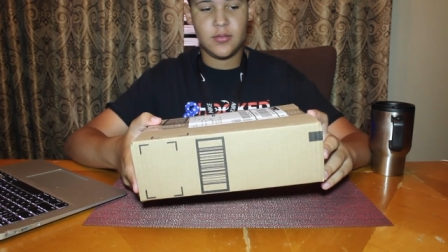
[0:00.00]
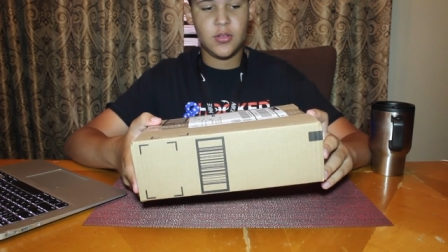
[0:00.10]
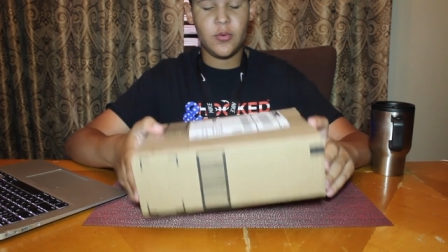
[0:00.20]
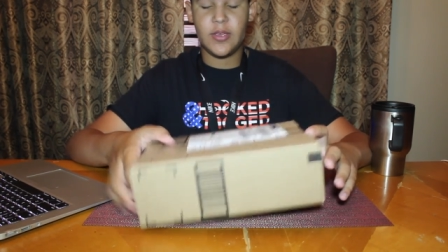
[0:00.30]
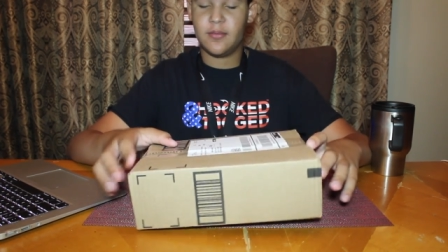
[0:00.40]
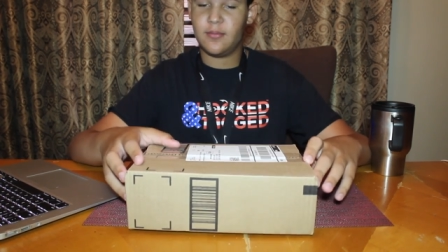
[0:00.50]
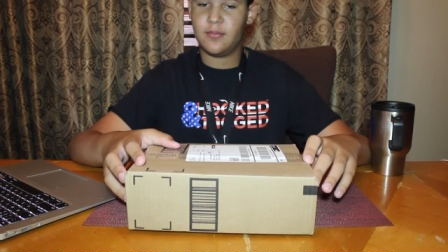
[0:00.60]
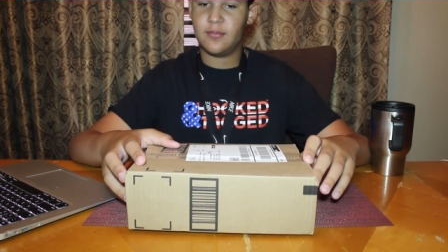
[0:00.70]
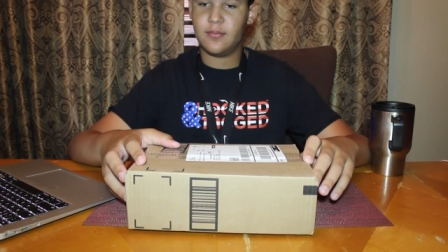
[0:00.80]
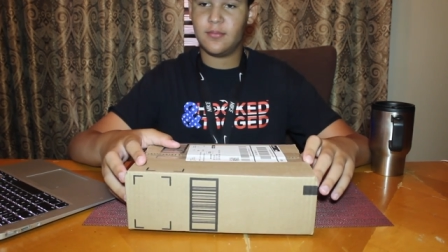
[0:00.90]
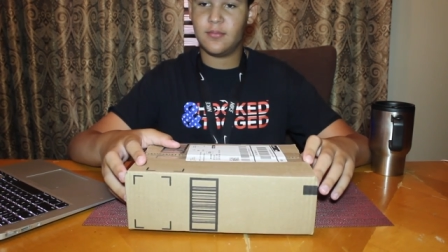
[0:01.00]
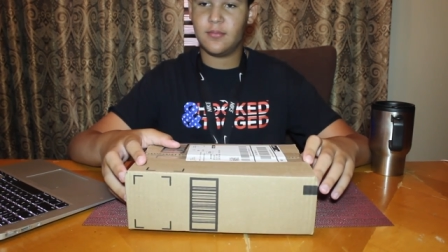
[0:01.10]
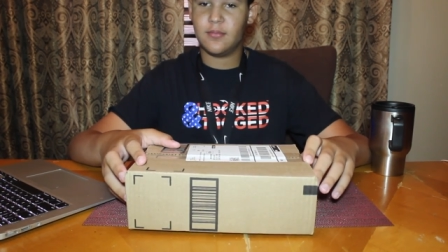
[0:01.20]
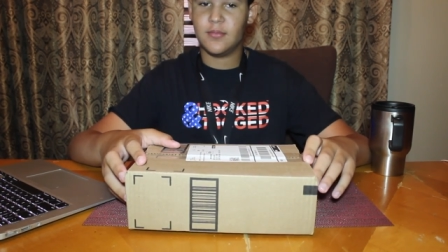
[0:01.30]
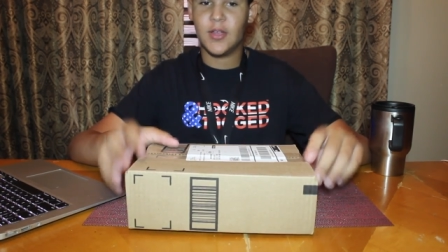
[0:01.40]
no wait,
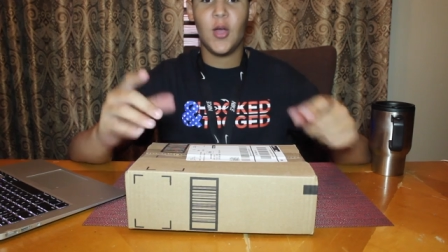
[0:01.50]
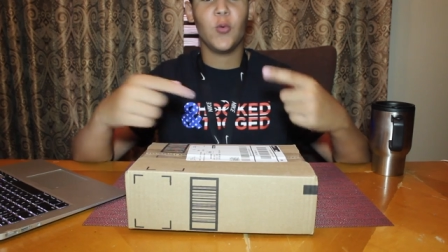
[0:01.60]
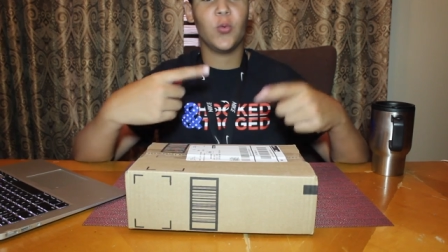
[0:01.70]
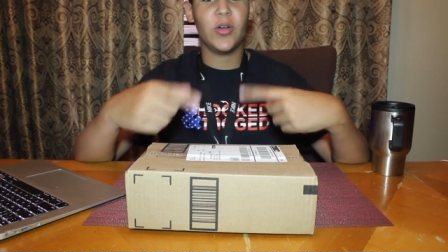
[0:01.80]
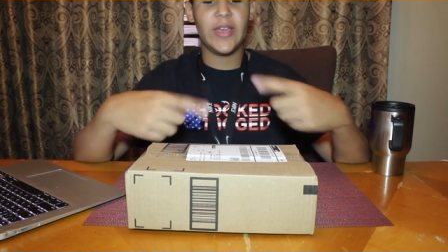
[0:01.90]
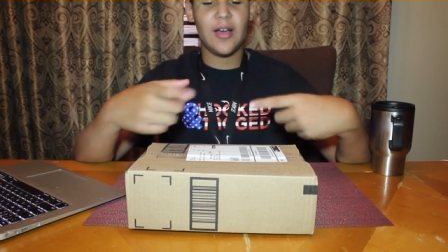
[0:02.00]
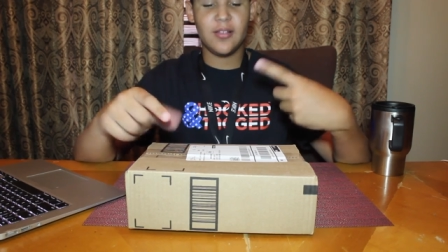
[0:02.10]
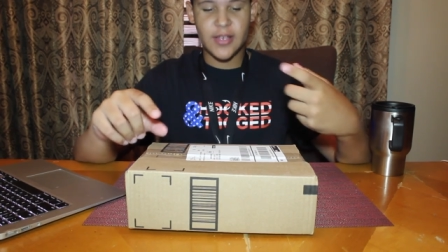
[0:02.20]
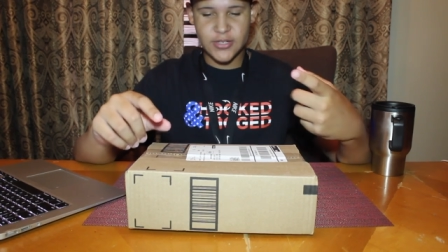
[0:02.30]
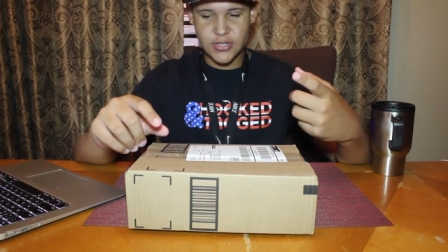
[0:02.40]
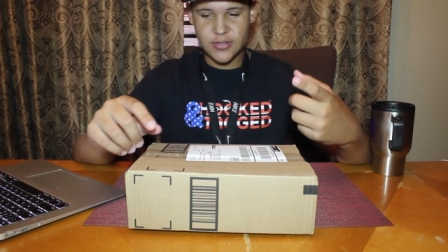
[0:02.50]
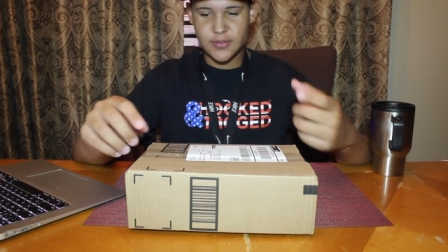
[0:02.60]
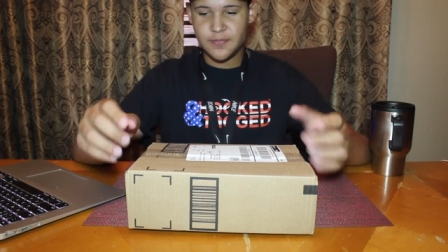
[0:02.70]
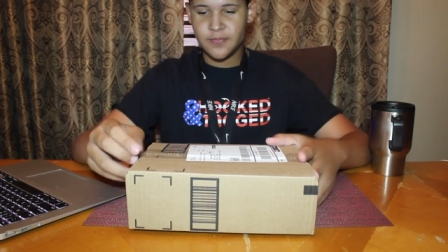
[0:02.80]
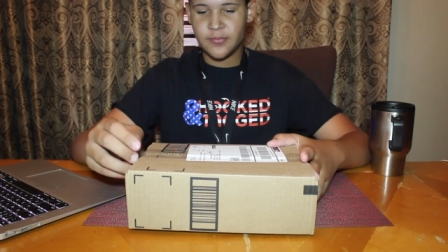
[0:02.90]
Royale Legend